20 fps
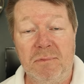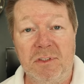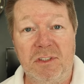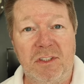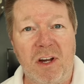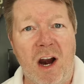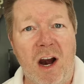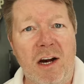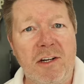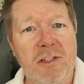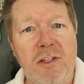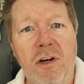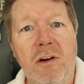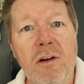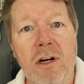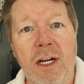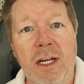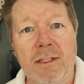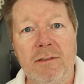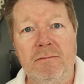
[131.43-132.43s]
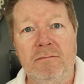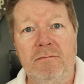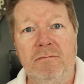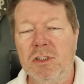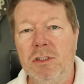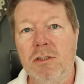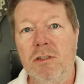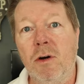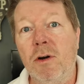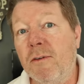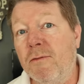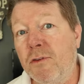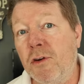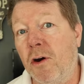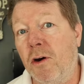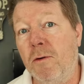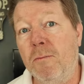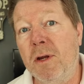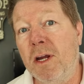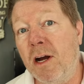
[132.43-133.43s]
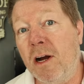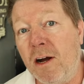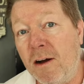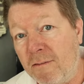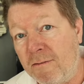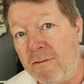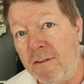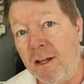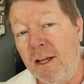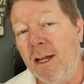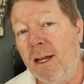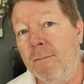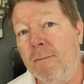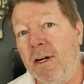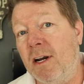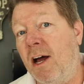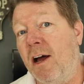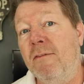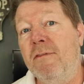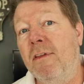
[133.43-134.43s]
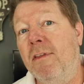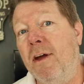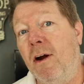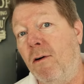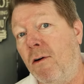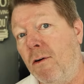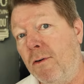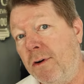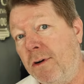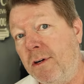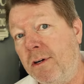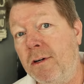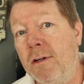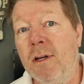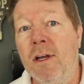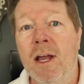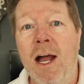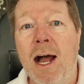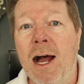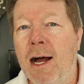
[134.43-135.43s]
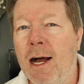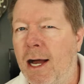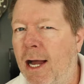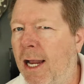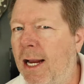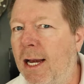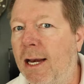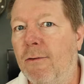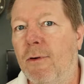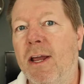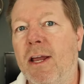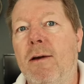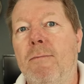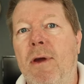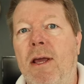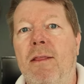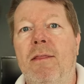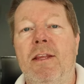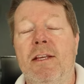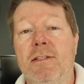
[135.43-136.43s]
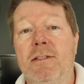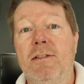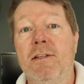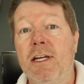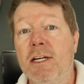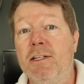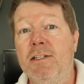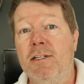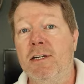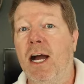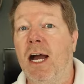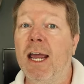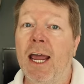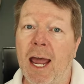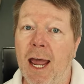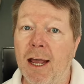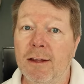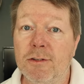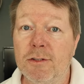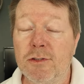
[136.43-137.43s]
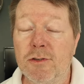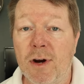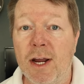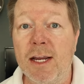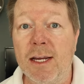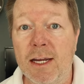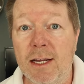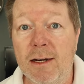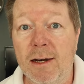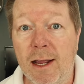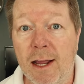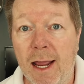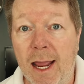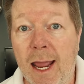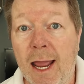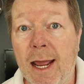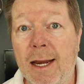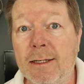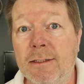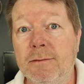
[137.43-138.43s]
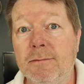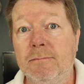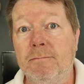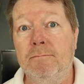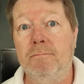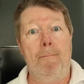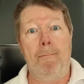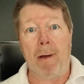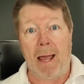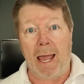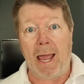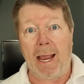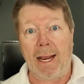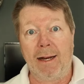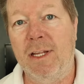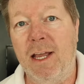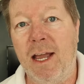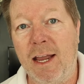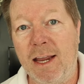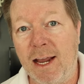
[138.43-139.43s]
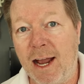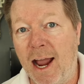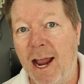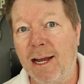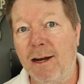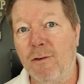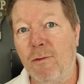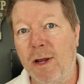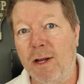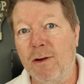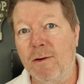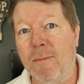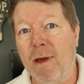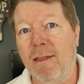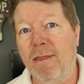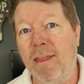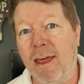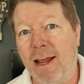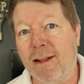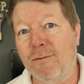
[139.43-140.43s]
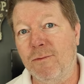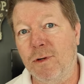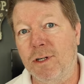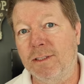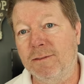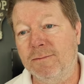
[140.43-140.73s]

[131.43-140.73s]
dark chocolate sort of turned me off. But after the owner highly recommend this dish, I had to try it. And bang, I highly recommend that one.